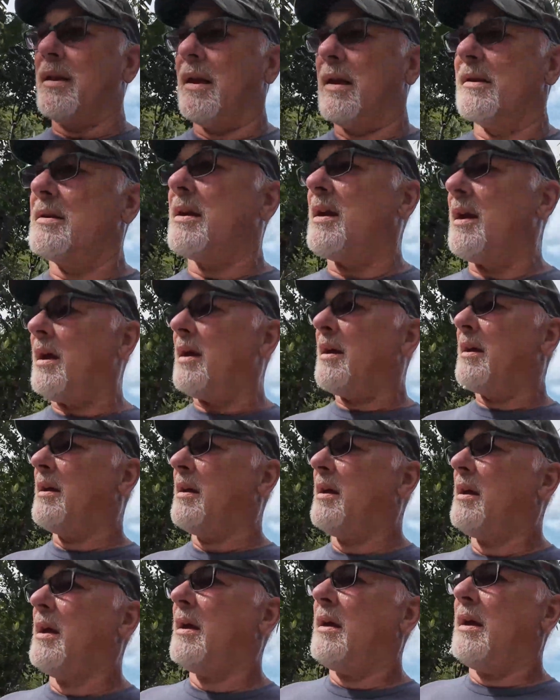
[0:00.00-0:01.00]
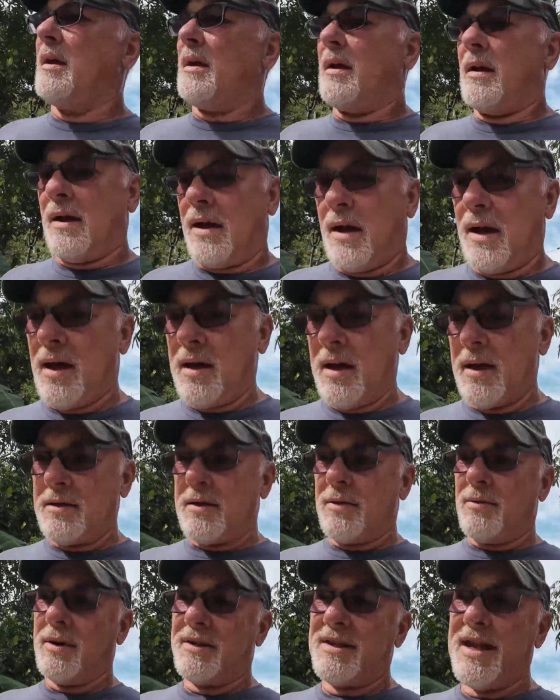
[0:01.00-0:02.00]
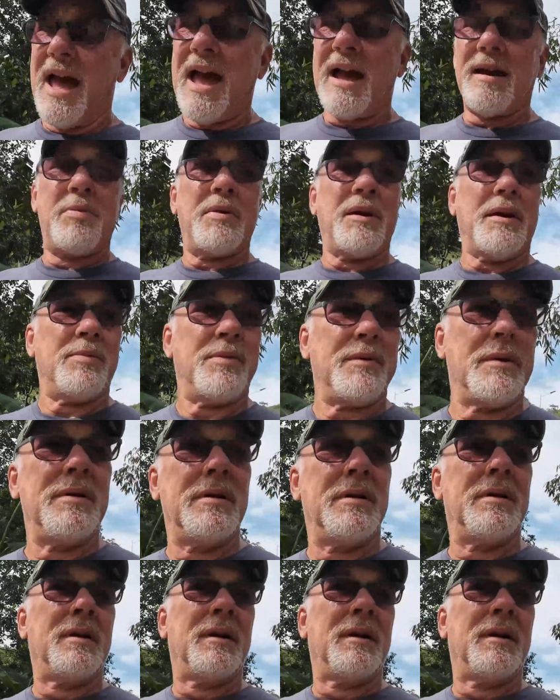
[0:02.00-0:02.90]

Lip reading: that do attack people,